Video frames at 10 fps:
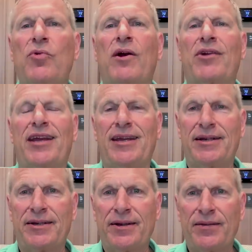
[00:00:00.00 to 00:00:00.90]
are
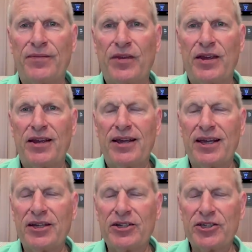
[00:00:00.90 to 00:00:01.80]
in,
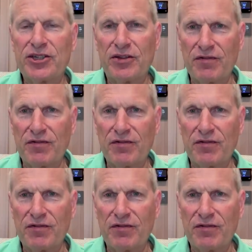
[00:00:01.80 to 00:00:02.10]
it is